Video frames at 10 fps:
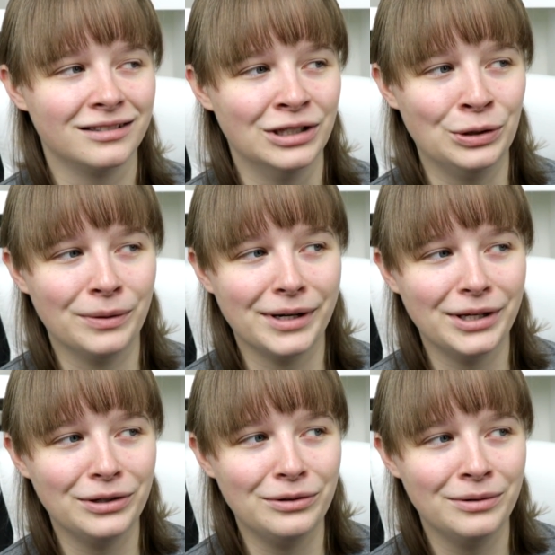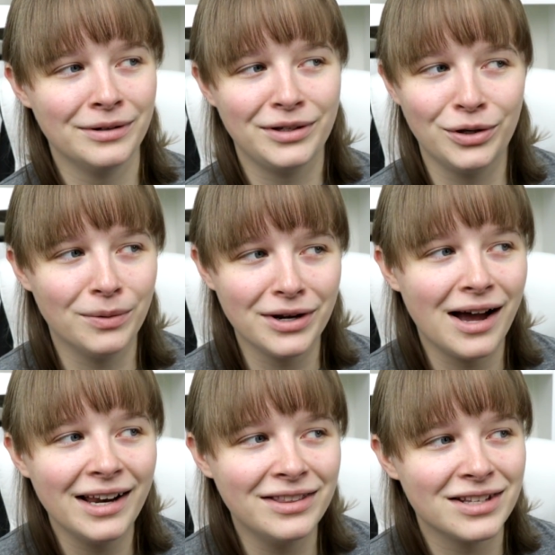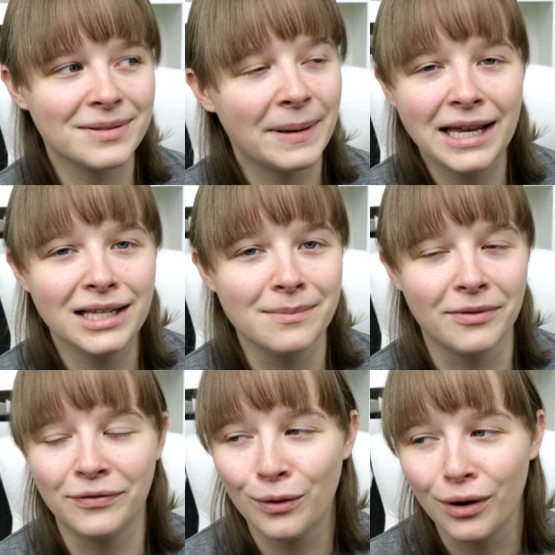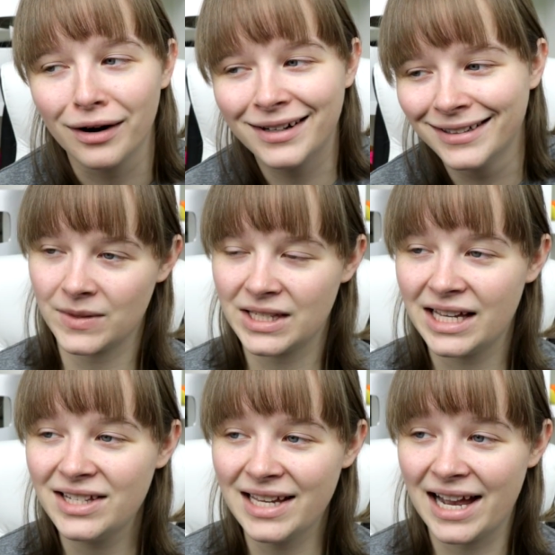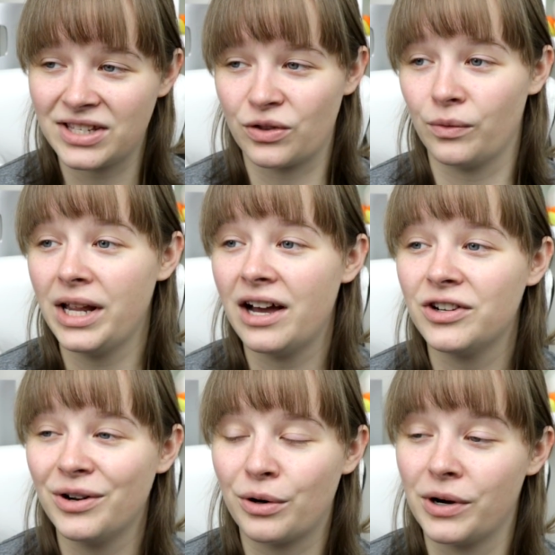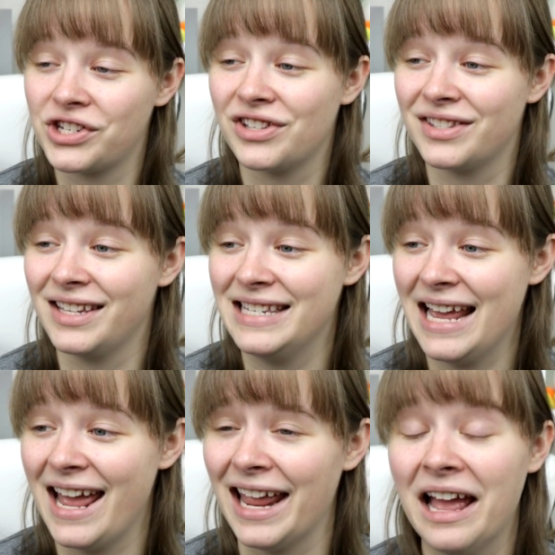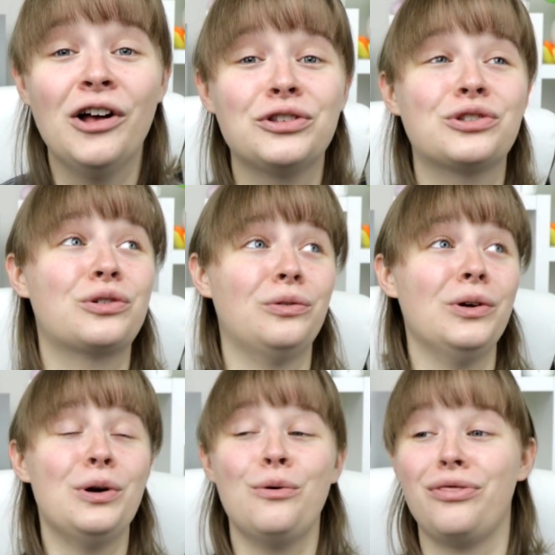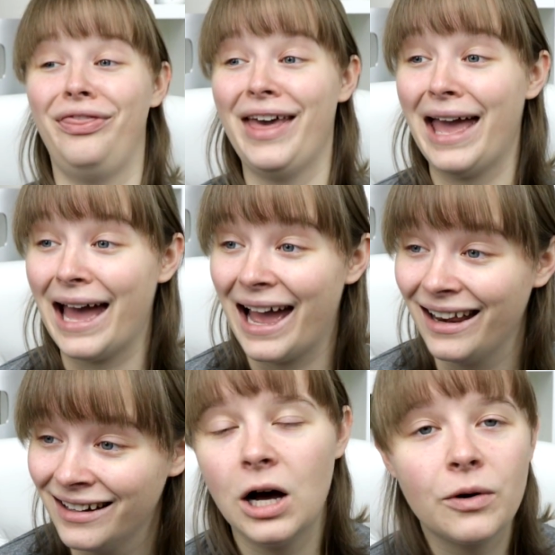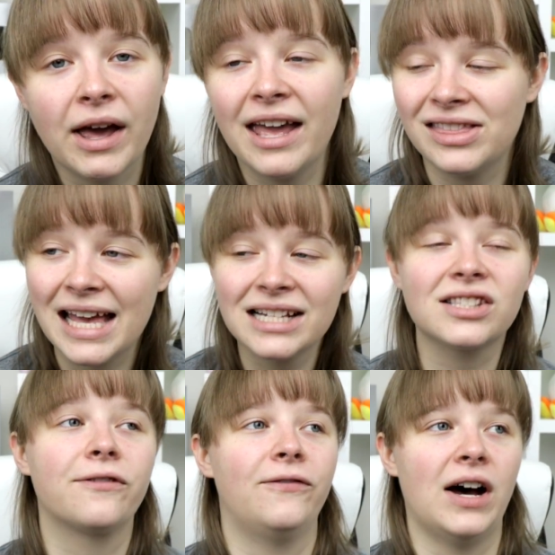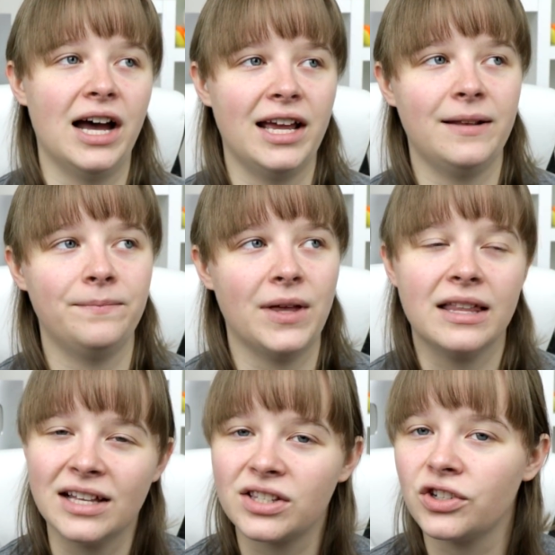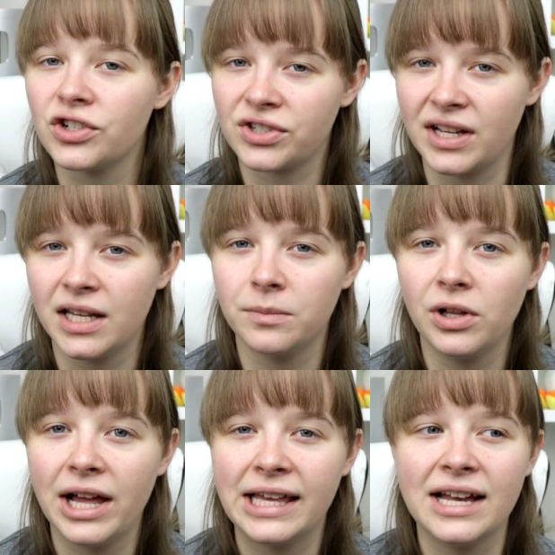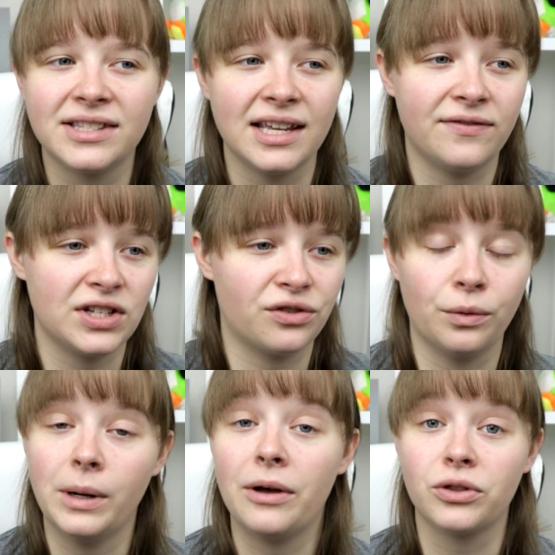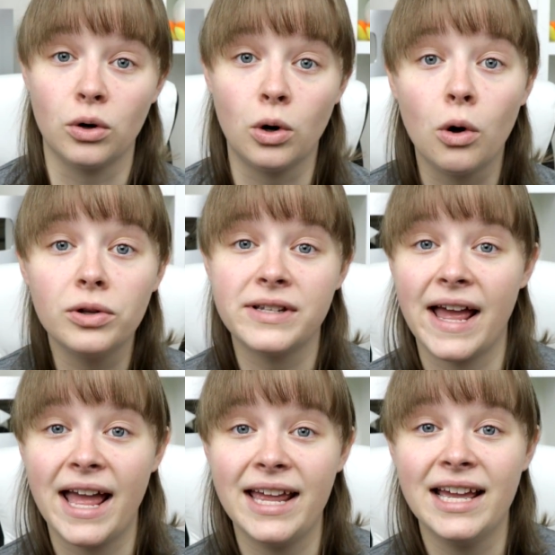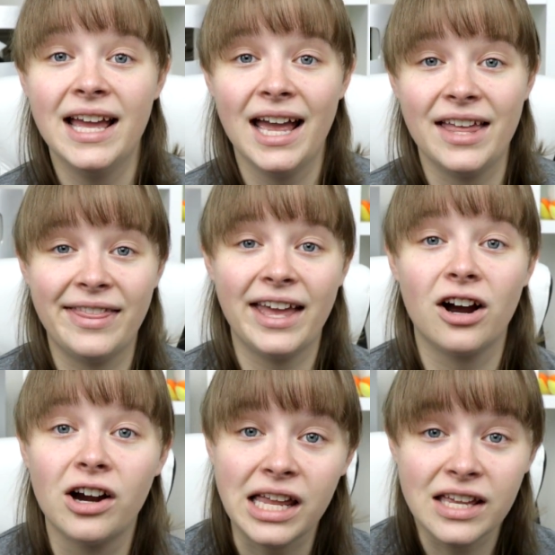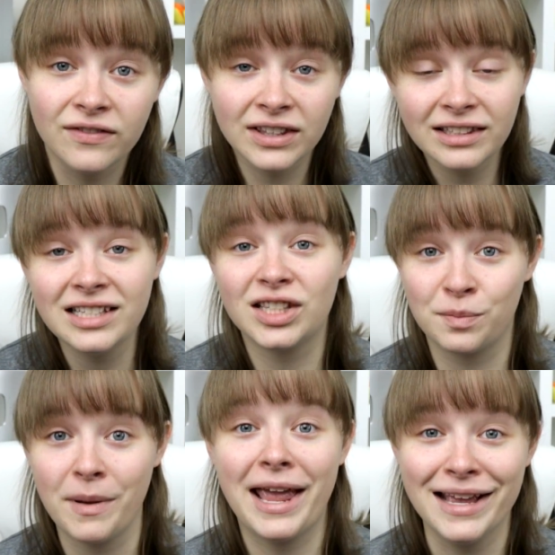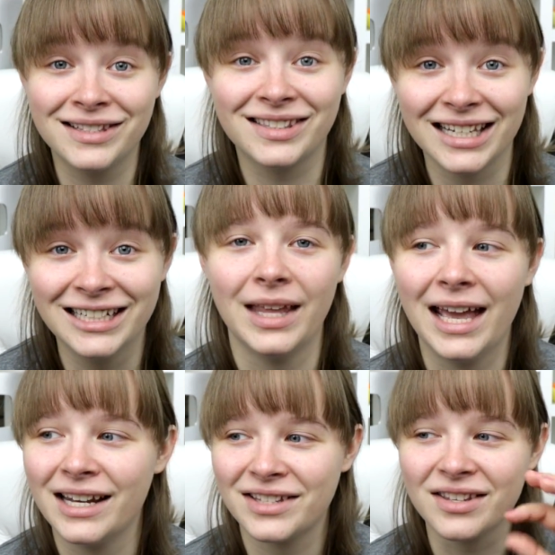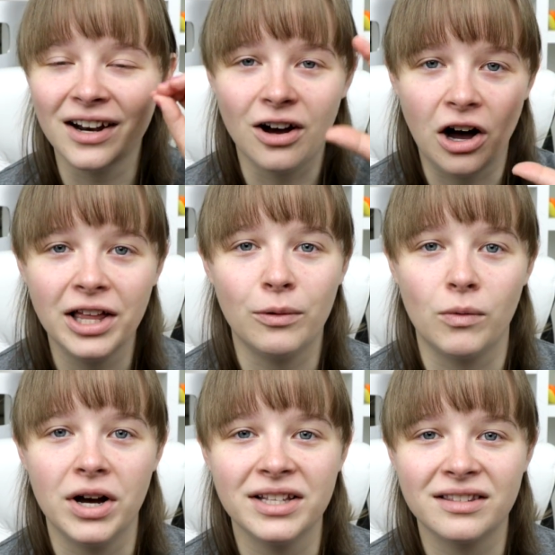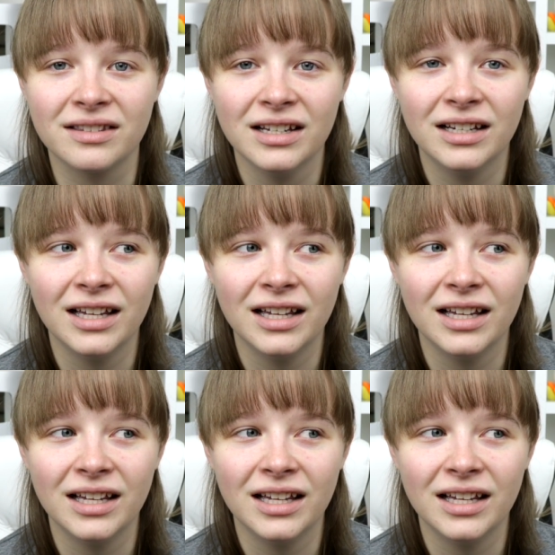who are you? You were not in this painting before. Kids ask 300 questions a day. Screw that! Okay, that's fine. That's understandable, I guess, if it's throughout the whole day and they are evenly spaced and it's not all at once